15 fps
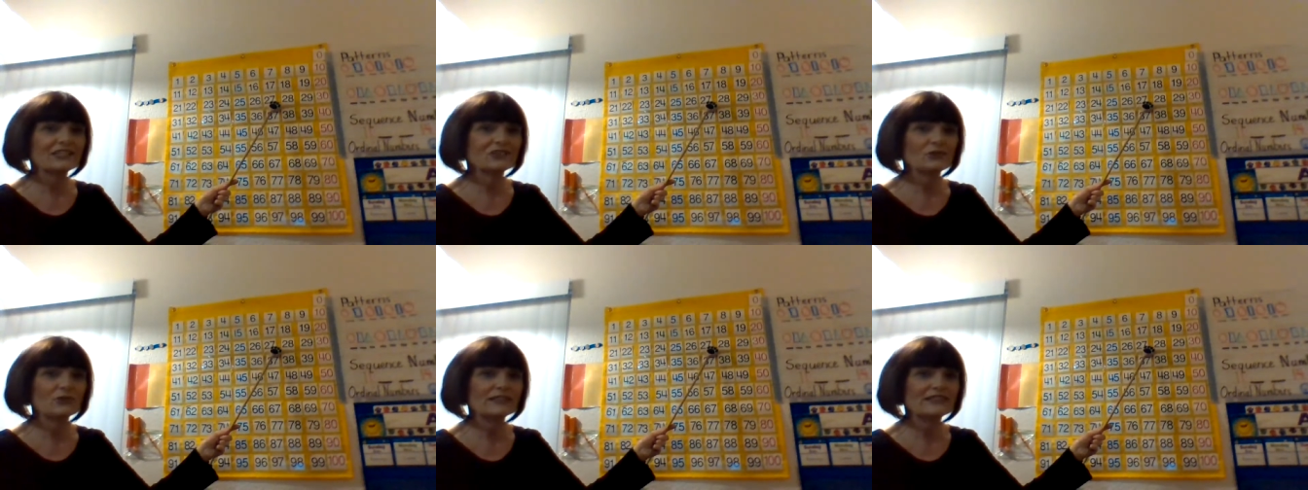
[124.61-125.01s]

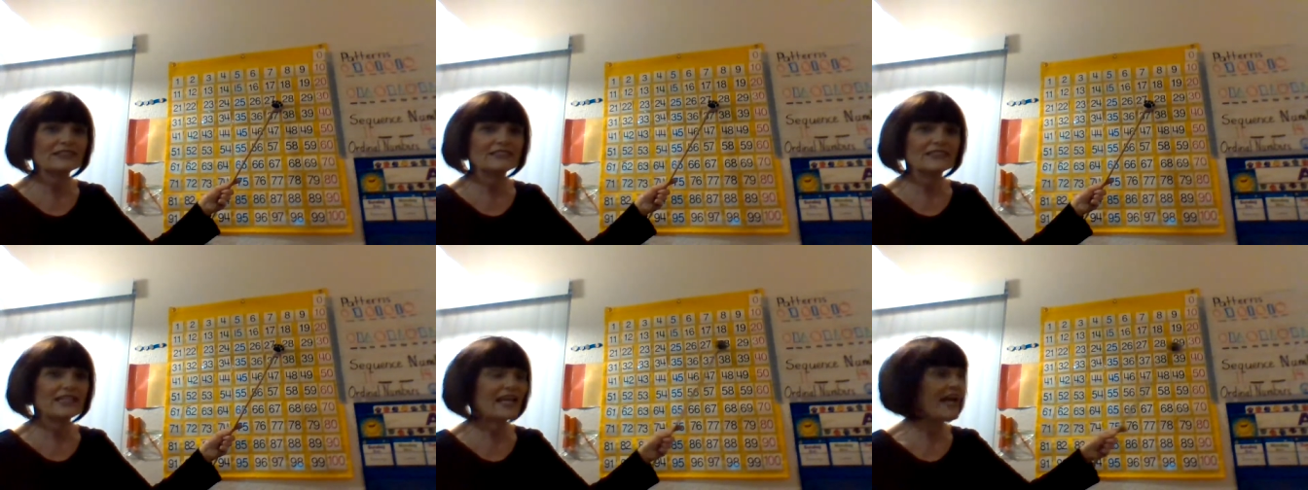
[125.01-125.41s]

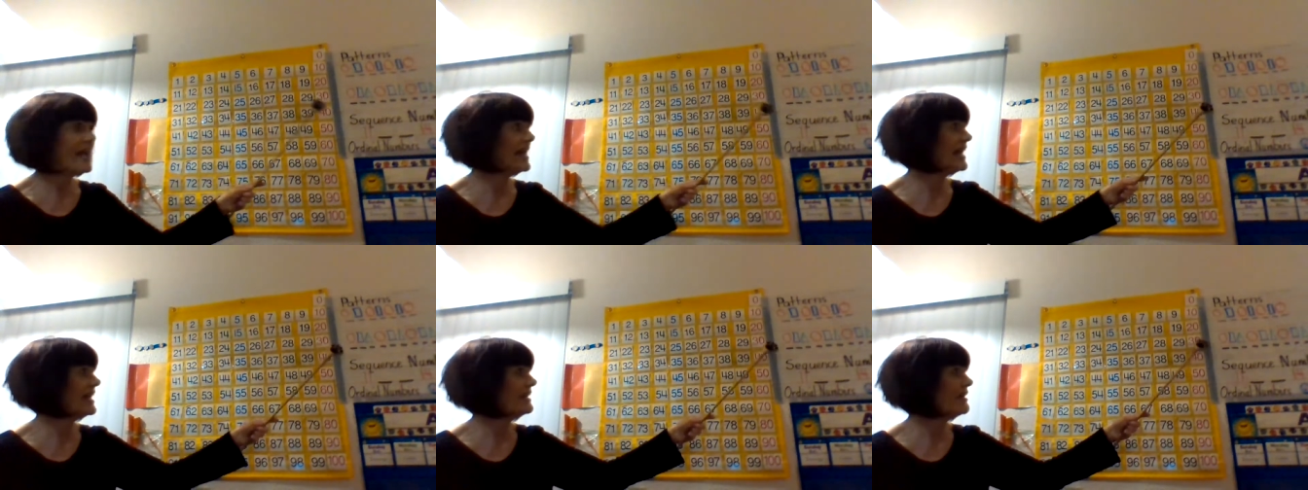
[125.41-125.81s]

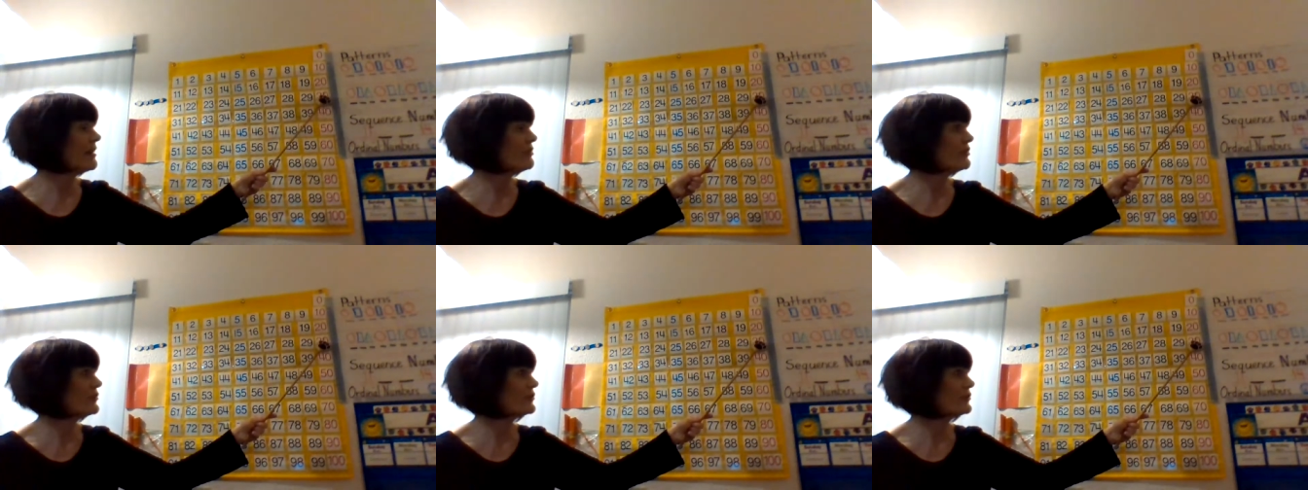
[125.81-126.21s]
28,
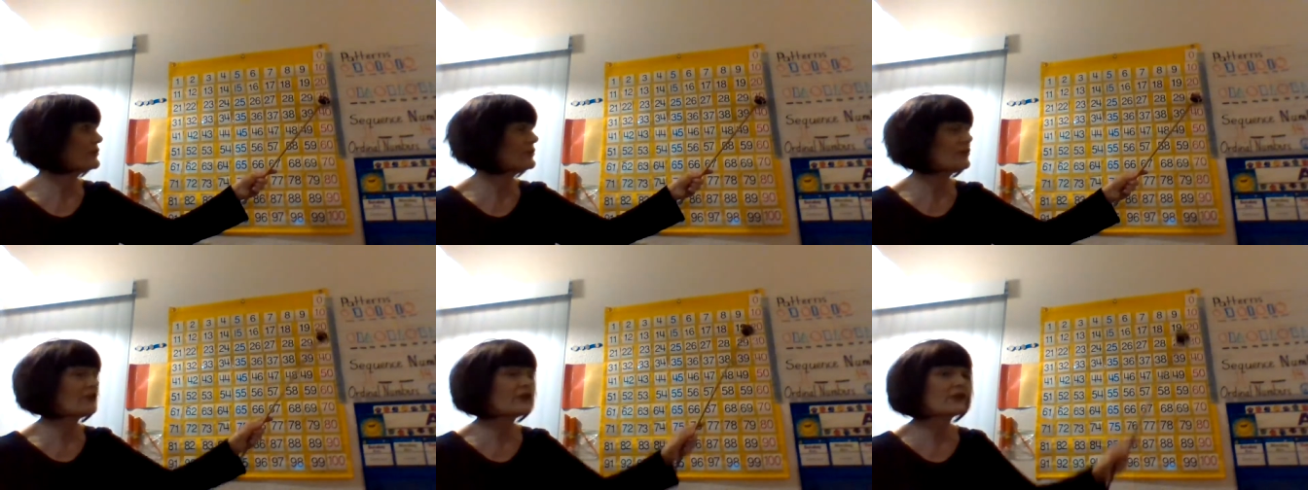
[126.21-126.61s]

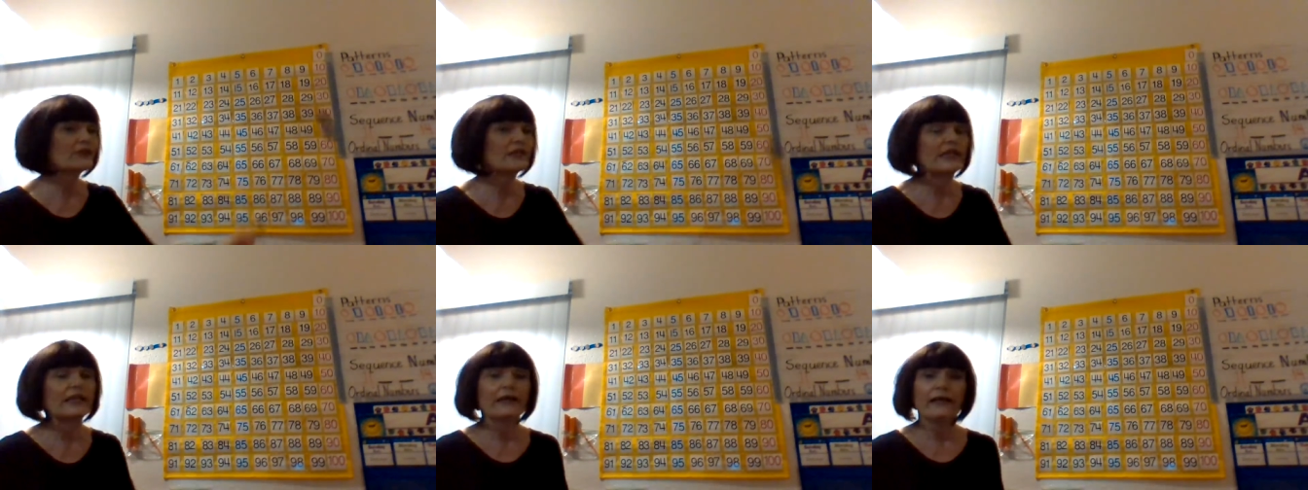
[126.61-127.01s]

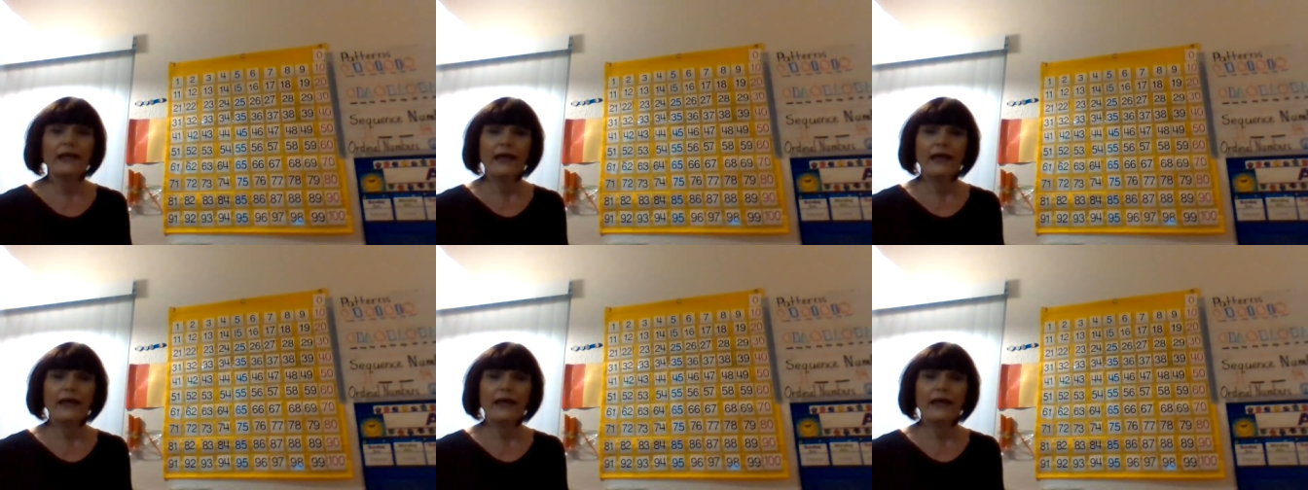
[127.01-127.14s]
30.